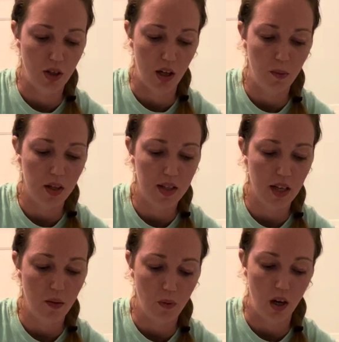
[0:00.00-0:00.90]
I don't want to
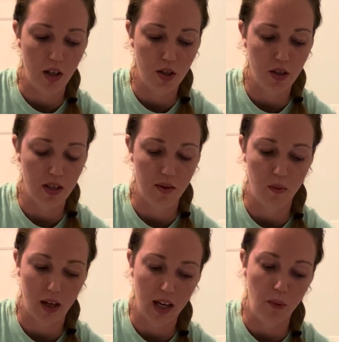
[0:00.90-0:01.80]
say rushed, because
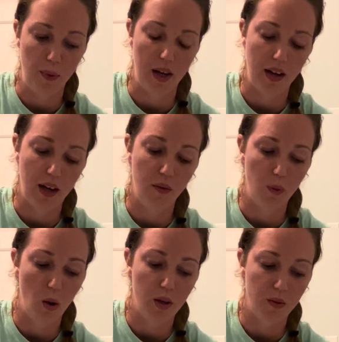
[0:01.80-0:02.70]
again, with that Knight of
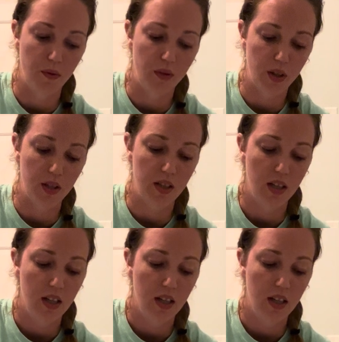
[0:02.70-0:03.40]
Wands reversed,